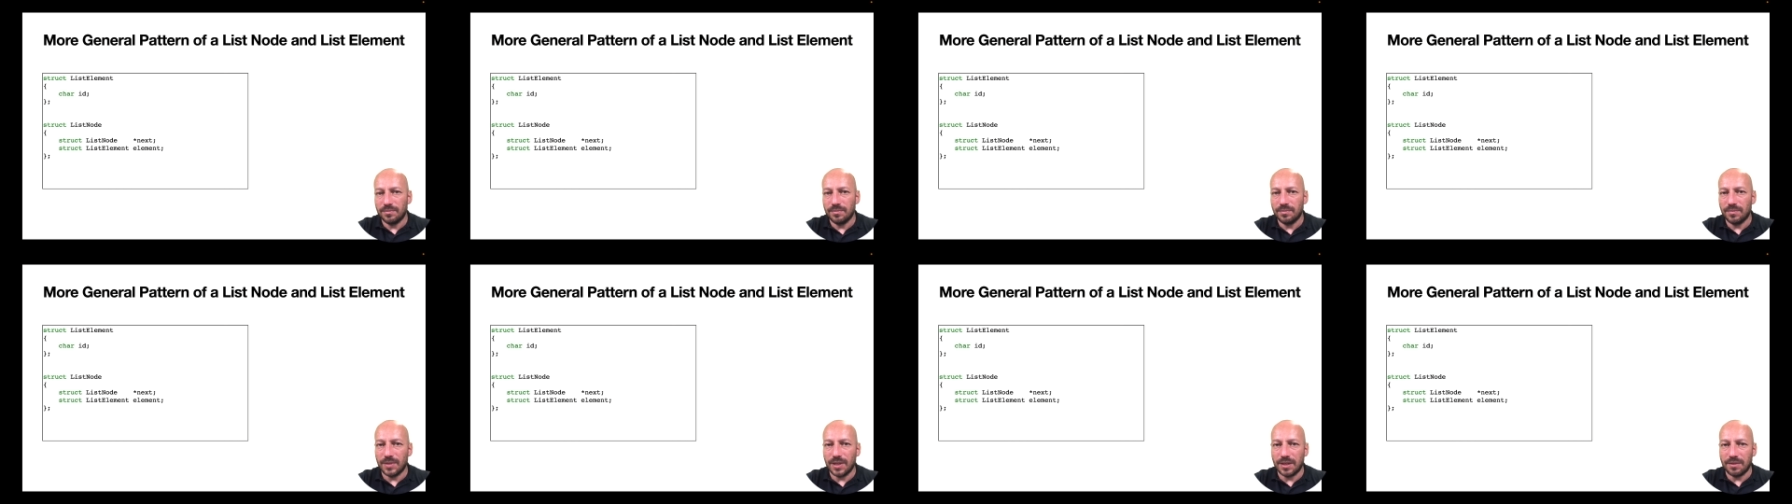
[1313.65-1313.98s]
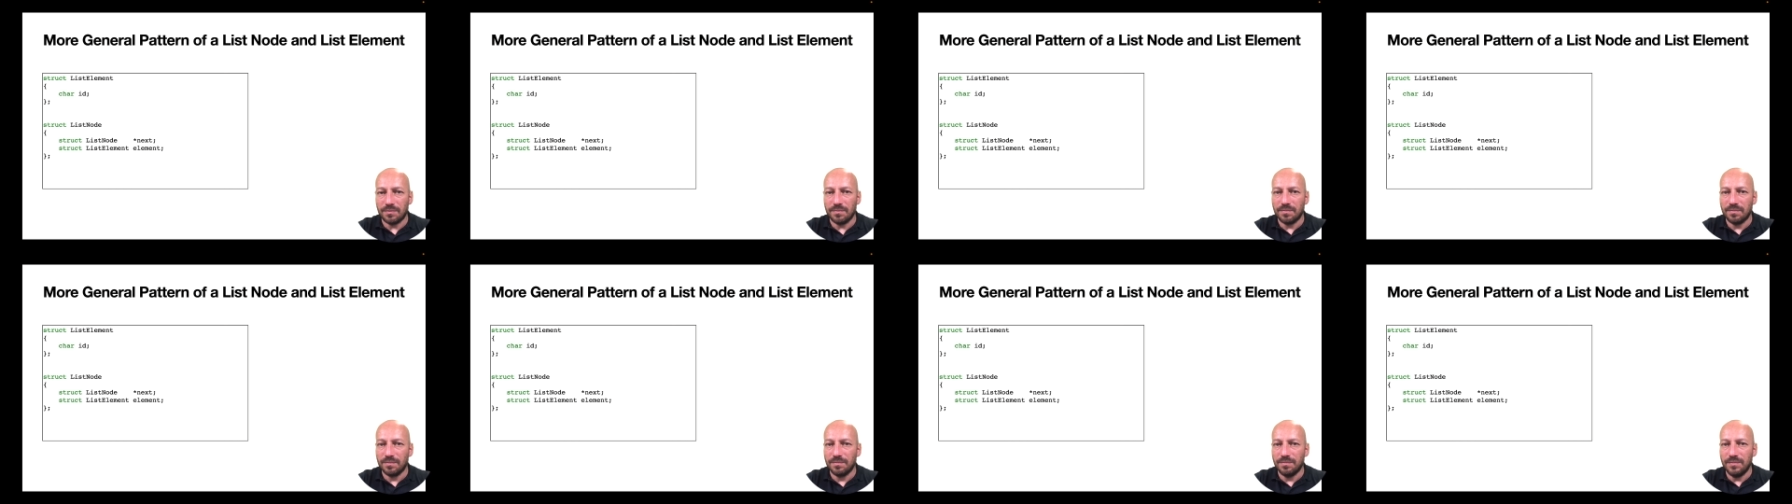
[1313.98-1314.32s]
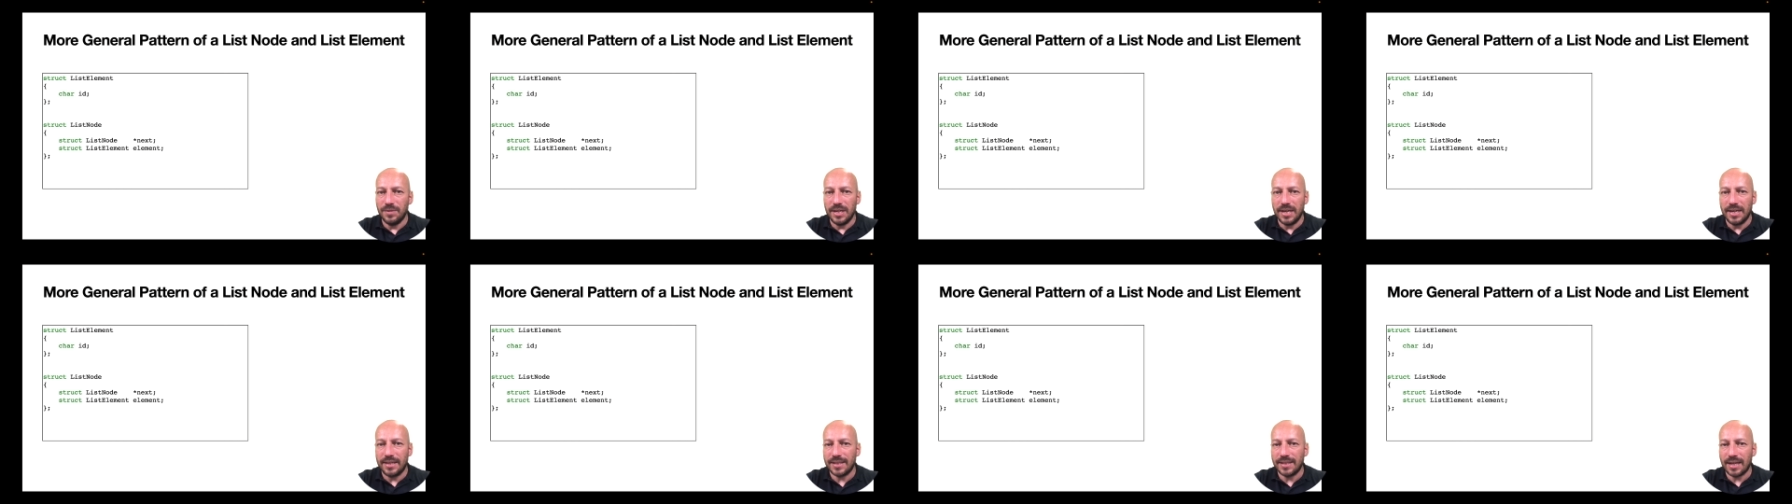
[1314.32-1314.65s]
then
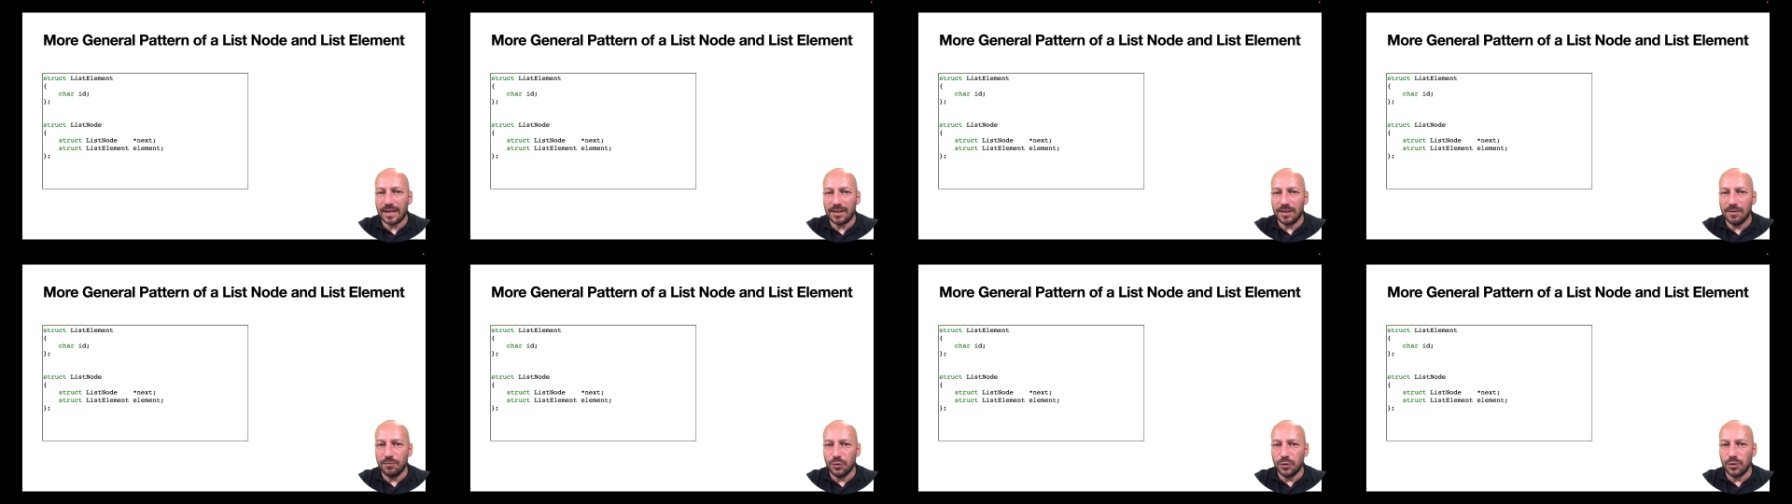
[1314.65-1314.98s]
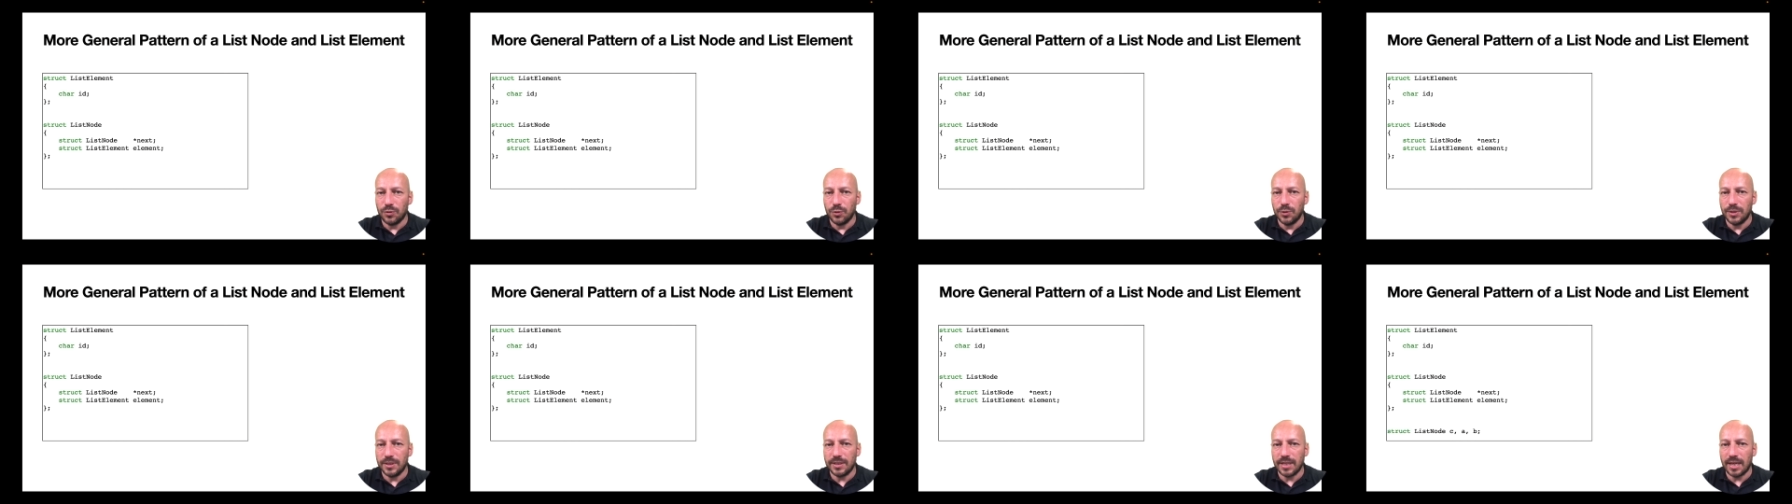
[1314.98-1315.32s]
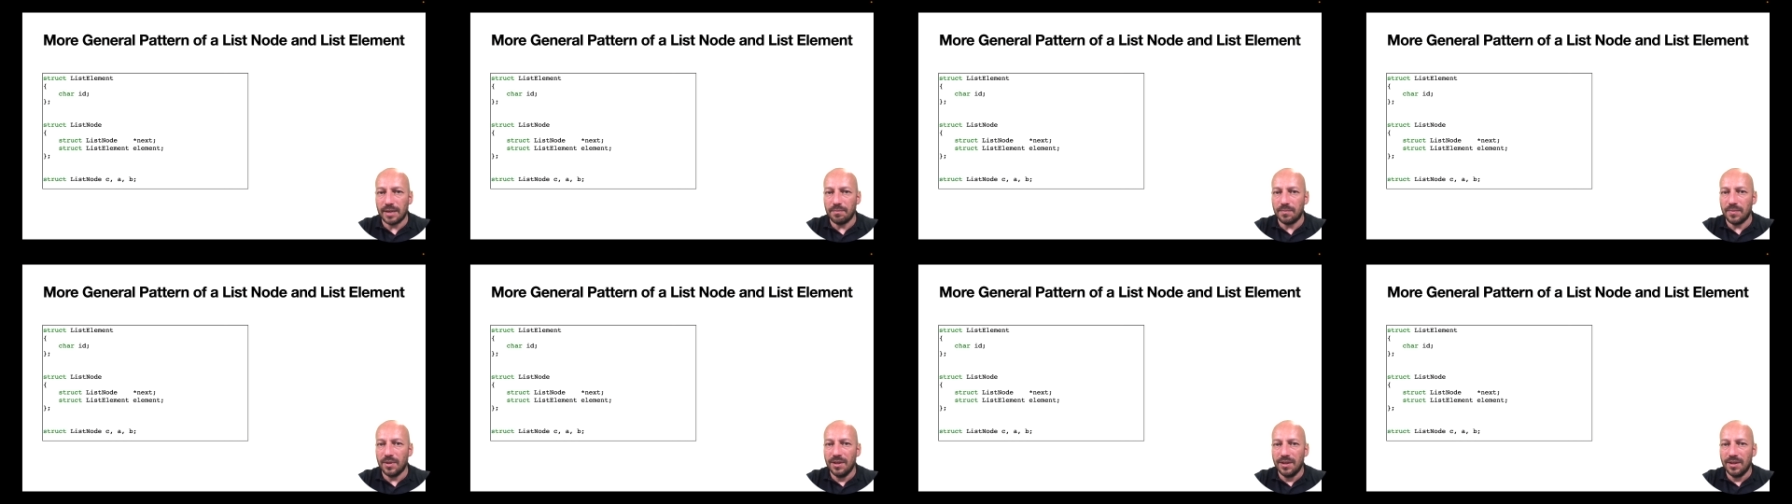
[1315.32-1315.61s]
we exactly would do the same.